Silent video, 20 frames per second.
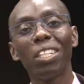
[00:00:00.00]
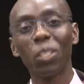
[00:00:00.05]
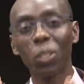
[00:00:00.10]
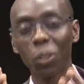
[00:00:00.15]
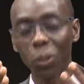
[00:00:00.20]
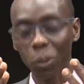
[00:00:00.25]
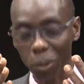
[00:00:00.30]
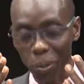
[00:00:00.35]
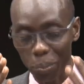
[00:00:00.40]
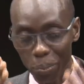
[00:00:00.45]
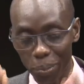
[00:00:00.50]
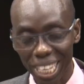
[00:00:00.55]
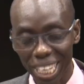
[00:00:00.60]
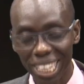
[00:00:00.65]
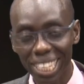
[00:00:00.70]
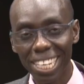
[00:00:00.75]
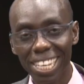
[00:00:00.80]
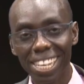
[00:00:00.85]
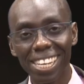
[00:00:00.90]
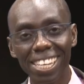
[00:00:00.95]
to
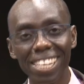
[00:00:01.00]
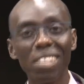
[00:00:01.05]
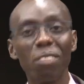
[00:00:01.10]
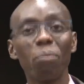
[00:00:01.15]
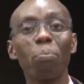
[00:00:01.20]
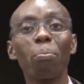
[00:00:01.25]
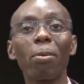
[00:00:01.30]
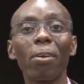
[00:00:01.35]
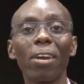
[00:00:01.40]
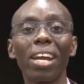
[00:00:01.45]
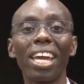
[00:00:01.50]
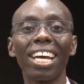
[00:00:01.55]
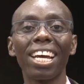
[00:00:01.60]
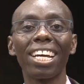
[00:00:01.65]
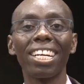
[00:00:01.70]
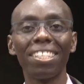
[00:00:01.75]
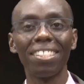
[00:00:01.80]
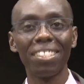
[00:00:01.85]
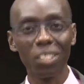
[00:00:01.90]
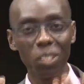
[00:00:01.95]
remain in prayer.
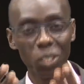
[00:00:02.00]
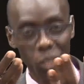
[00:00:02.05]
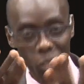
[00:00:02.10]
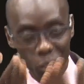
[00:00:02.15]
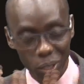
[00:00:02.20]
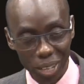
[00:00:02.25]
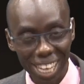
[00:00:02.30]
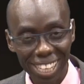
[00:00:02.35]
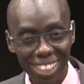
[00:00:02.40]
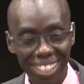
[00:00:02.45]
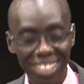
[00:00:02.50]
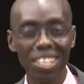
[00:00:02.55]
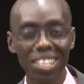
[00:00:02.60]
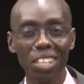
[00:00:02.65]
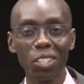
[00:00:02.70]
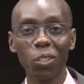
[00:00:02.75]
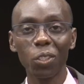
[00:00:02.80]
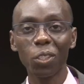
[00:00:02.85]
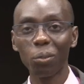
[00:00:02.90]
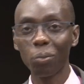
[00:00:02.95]
Try this
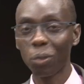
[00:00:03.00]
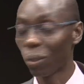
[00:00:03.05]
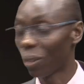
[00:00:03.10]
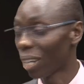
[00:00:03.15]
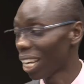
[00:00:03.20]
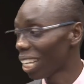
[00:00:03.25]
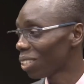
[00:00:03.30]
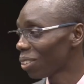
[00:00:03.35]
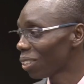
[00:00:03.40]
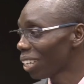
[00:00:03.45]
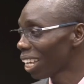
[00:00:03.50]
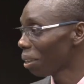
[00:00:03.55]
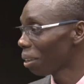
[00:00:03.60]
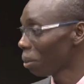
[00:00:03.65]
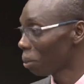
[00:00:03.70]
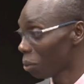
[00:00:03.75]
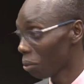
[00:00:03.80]
at home. Unite together with your